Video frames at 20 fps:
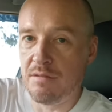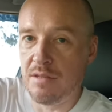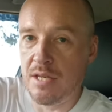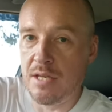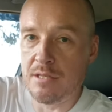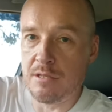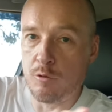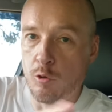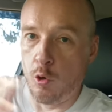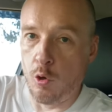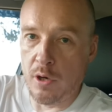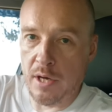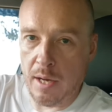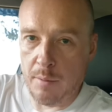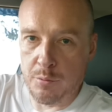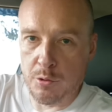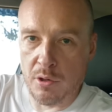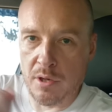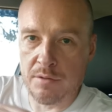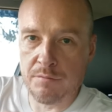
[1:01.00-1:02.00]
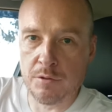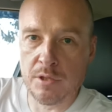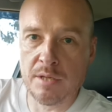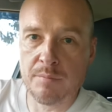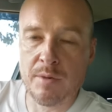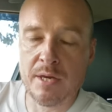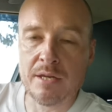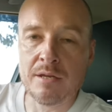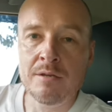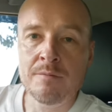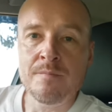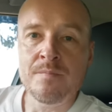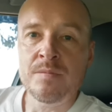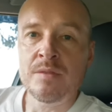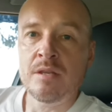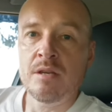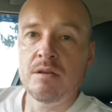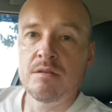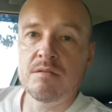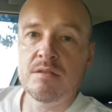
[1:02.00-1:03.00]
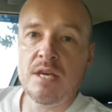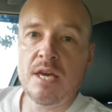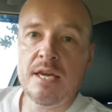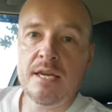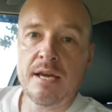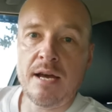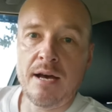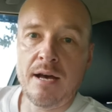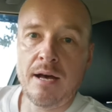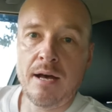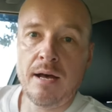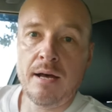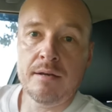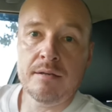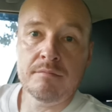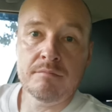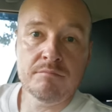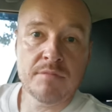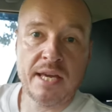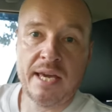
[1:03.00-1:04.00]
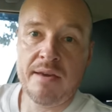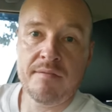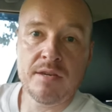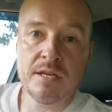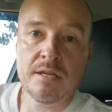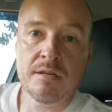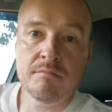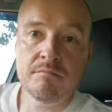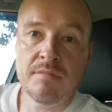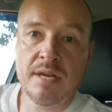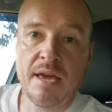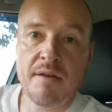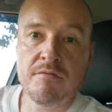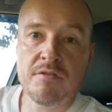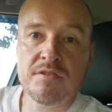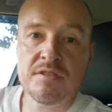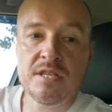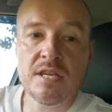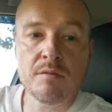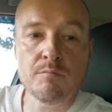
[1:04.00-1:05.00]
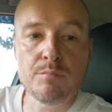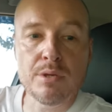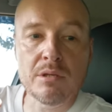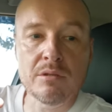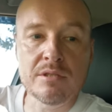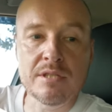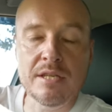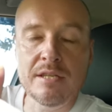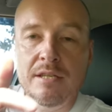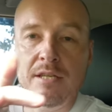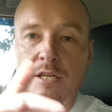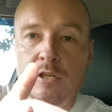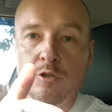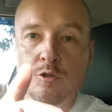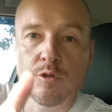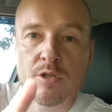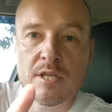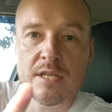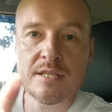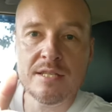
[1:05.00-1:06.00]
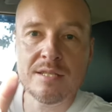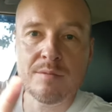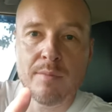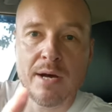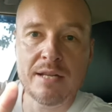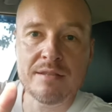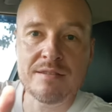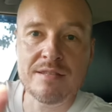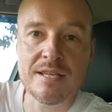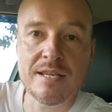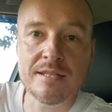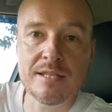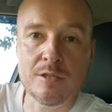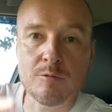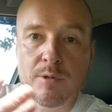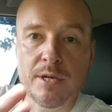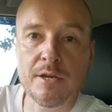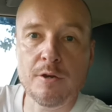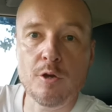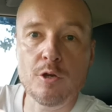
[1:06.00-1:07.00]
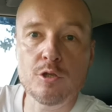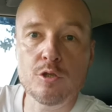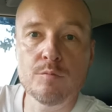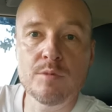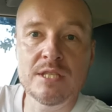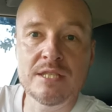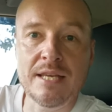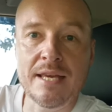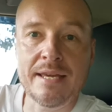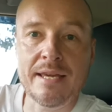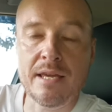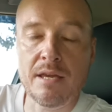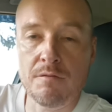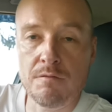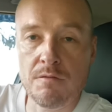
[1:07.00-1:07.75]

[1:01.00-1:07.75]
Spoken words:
this, or Carpuride for that matter, they are having everything built into this smart thing that we're going to be taking a